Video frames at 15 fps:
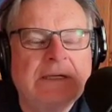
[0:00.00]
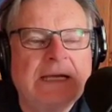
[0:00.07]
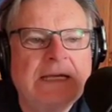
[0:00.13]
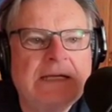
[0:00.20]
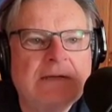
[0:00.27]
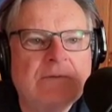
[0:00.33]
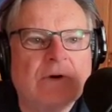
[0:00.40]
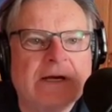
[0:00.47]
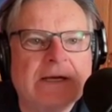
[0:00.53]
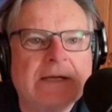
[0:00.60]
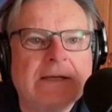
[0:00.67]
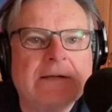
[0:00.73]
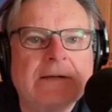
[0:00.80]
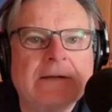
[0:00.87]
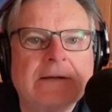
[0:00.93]

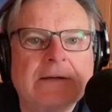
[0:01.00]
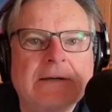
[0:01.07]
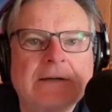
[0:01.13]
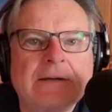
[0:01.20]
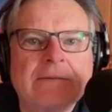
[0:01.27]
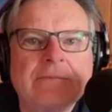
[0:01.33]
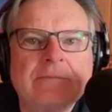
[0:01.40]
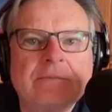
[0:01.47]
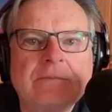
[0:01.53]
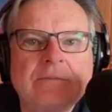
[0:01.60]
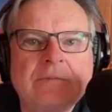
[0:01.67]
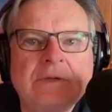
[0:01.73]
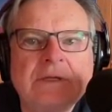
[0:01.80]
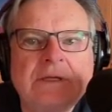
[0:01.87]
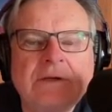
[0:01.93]
Anyway,
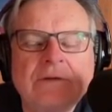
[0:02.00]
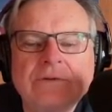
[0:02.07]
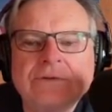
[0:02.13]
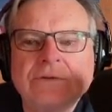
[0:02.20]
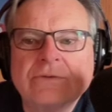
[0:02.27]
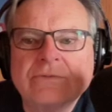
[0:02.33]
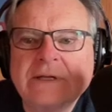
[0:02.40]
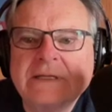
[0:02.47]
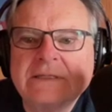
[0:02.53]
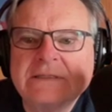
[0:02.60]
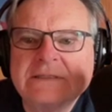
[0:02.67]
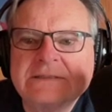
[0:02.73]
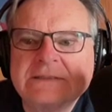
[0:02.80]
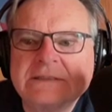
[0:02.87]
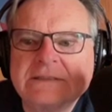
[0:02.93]
guilt or
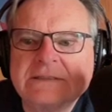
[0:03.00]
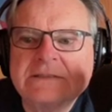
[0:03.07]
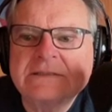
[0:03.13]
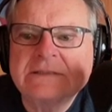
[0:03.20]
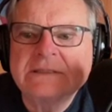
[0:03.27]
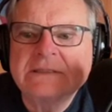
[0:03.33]
innocence